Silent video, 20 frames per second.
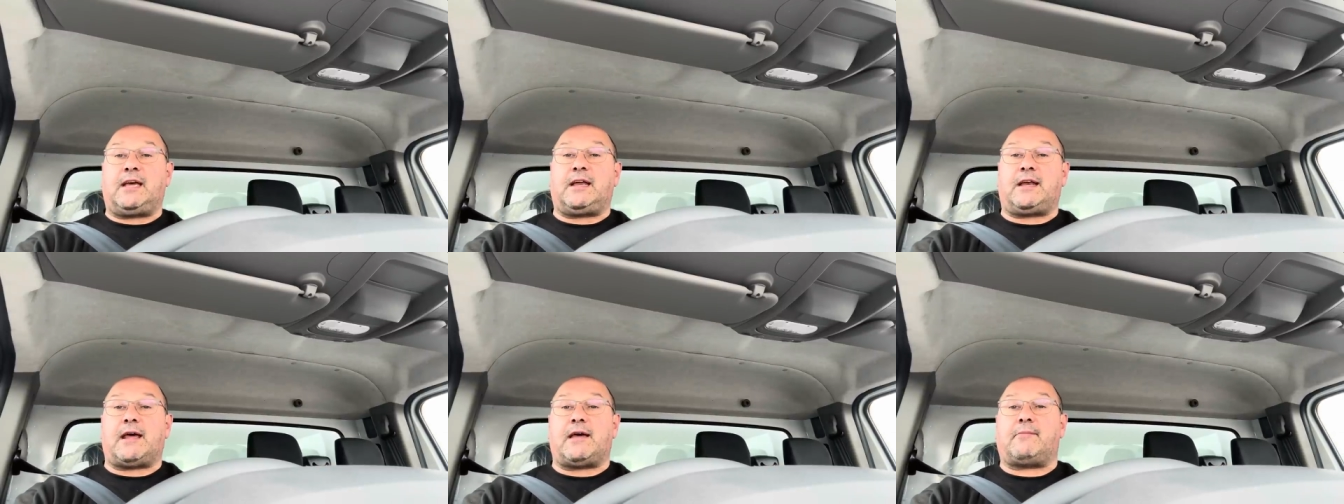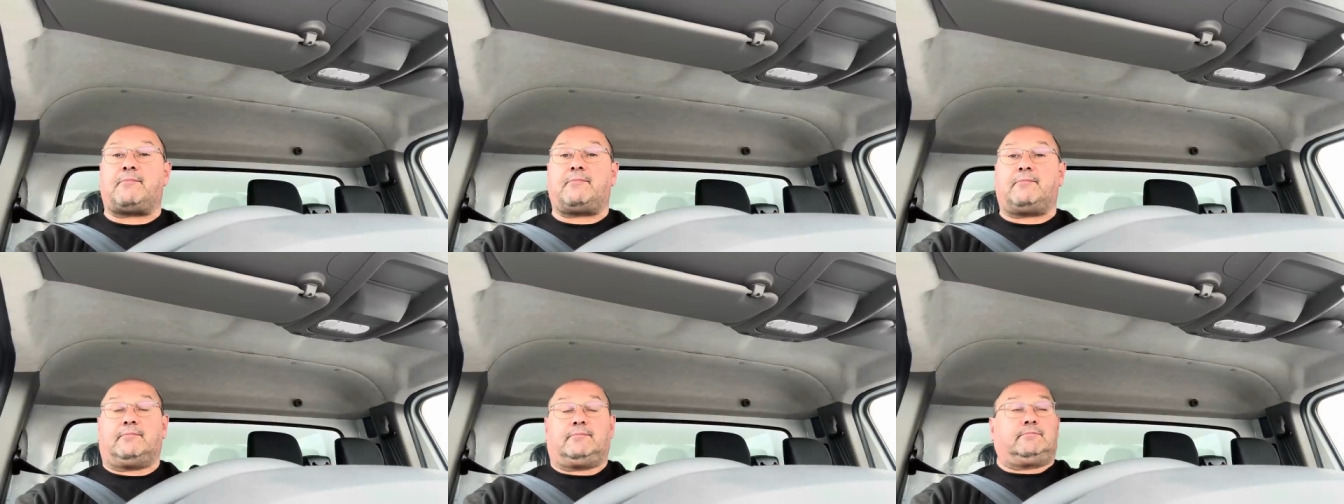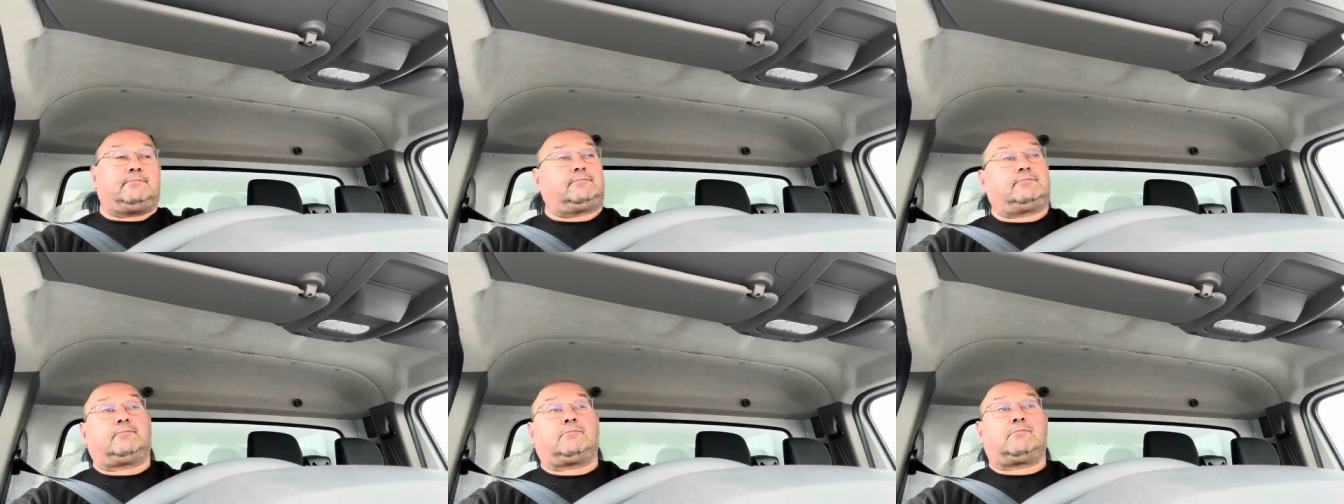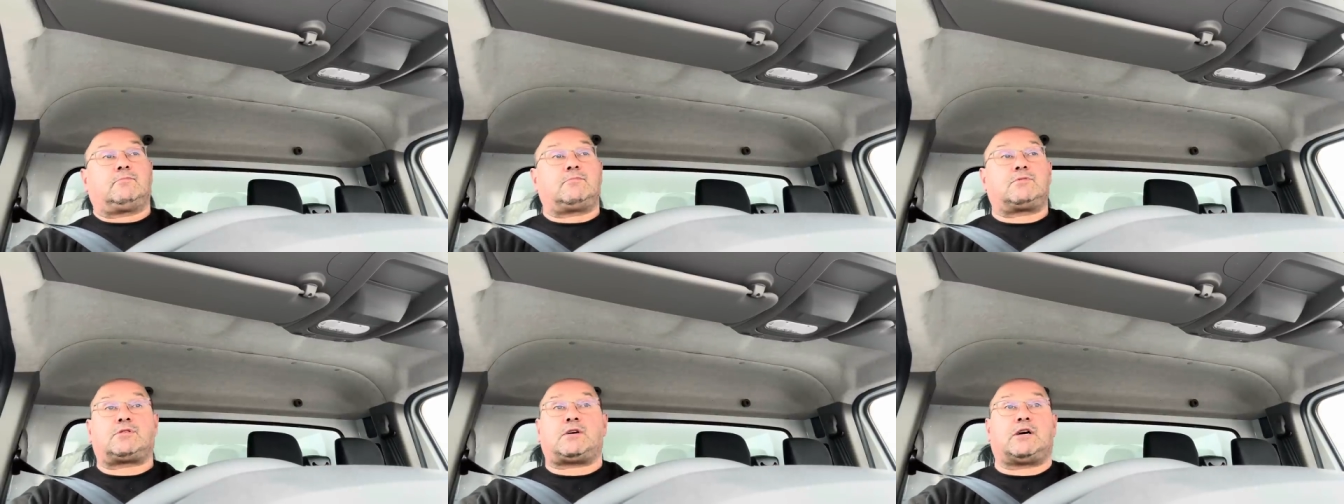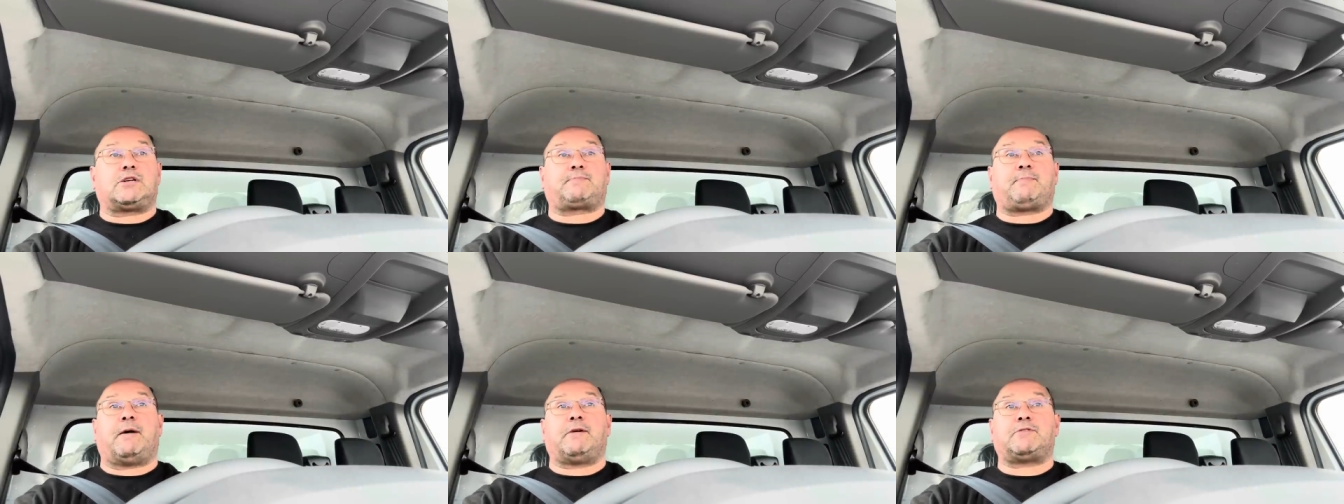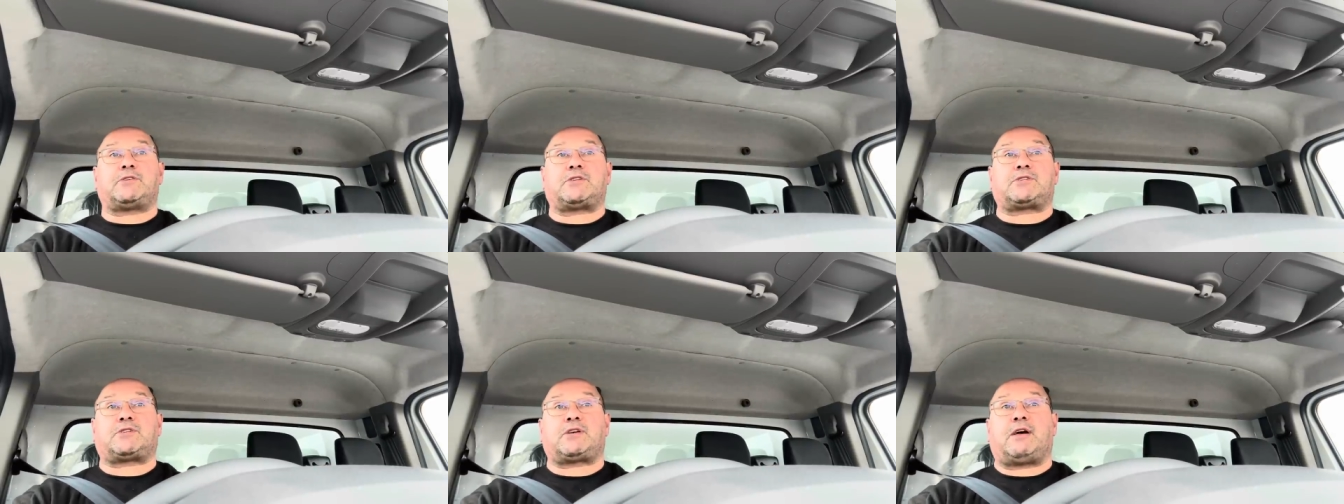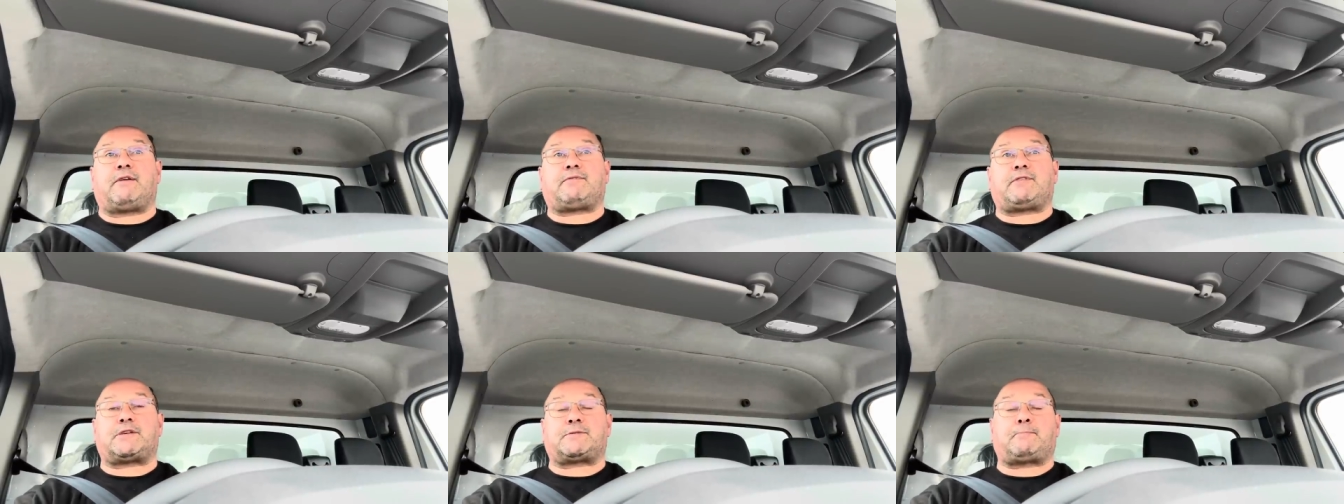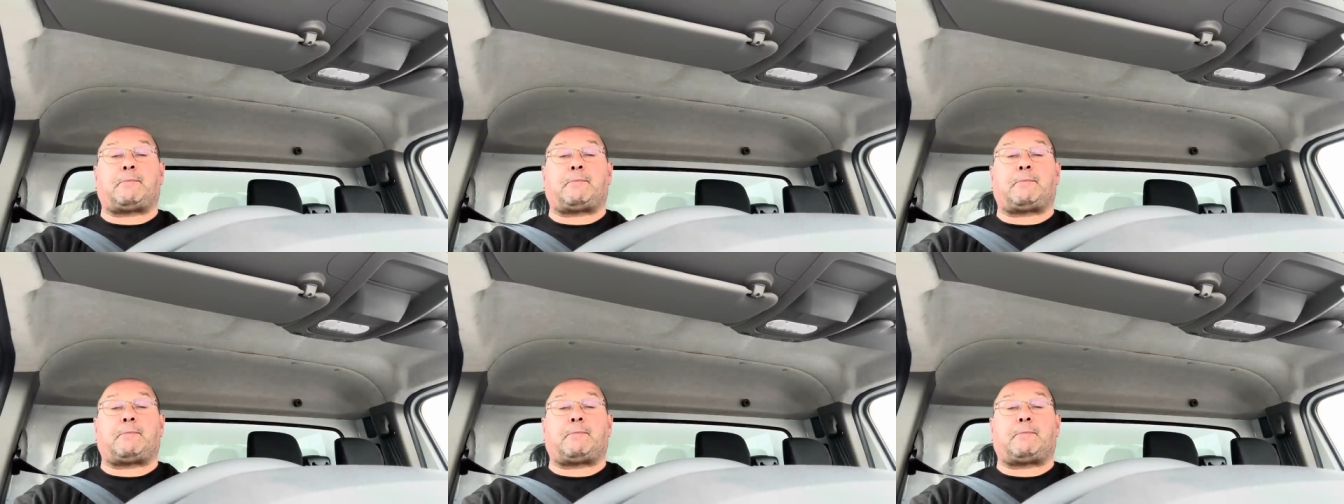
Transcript: innit? So I suppose it served its